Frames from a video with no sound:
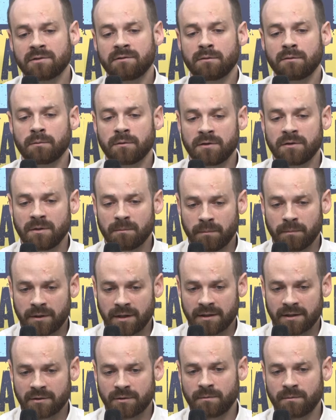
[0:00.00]

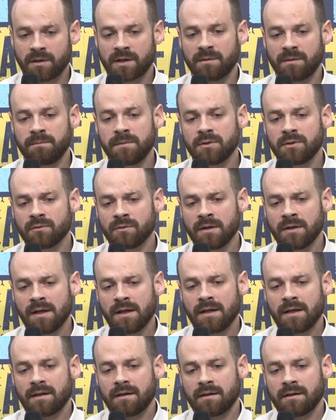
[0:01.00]
authorizations are
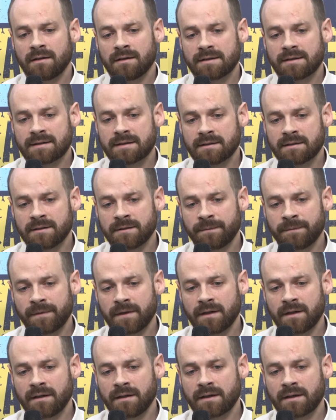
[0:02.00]
contemplated by the law on
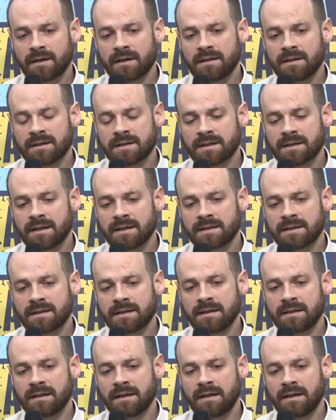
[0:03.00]
martial law
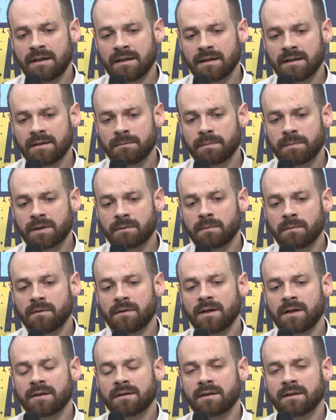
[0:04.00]
and procedure
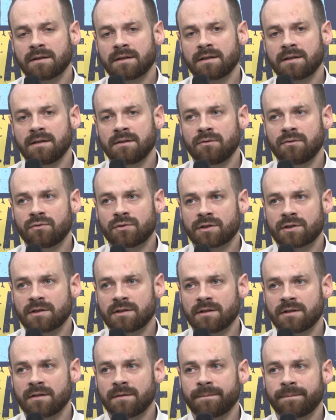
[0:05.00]
imposed by the
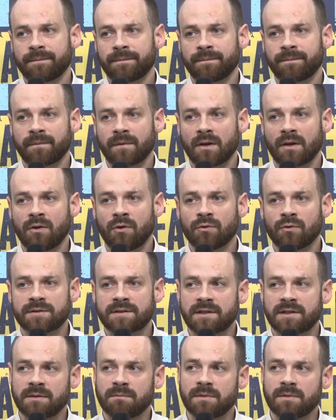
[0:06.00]
Cabinet of
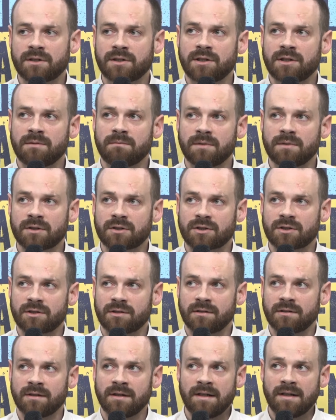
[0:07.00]
Ministers.
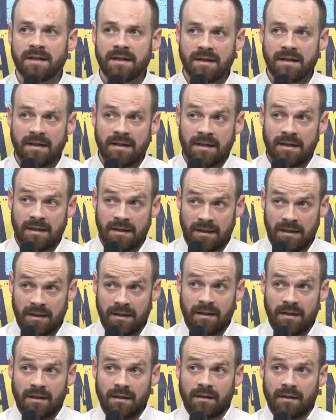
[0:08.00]
But again, it's a
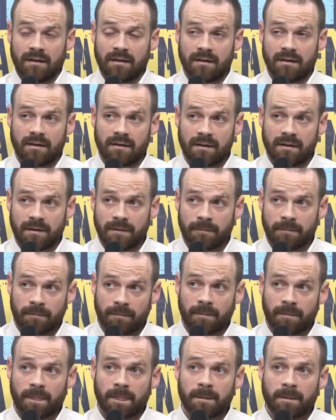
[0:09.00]
sharp
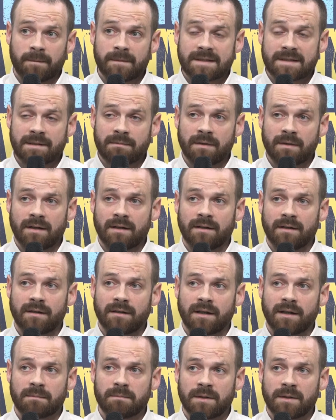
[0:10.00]
edge between